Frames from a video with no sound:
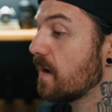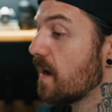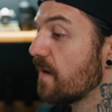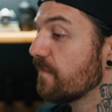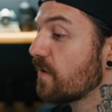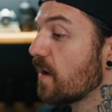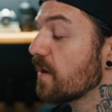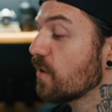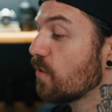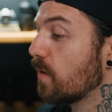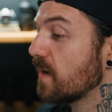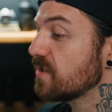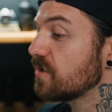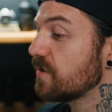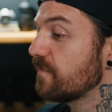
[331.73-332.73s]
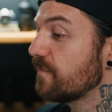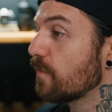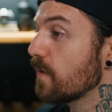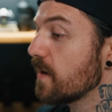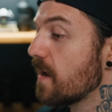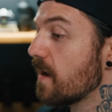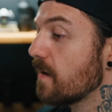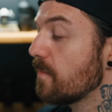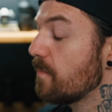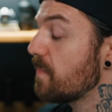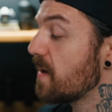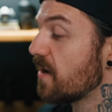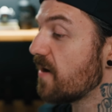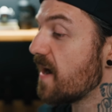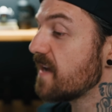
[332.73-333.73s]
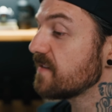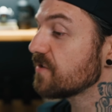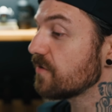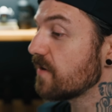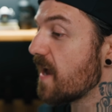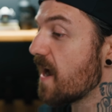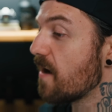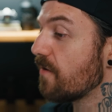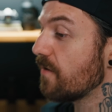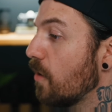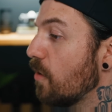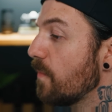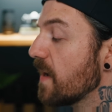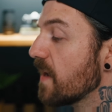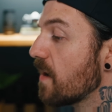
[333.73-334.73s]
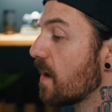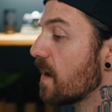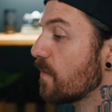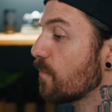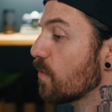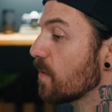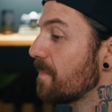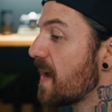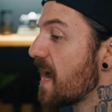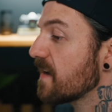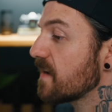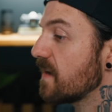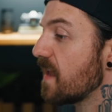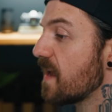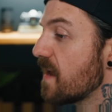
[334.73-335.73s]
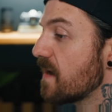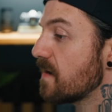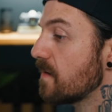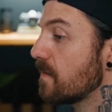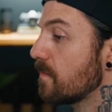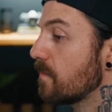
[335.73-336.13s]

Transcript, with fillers: I've got a question for you, better answer now. Oh my God, we're back again.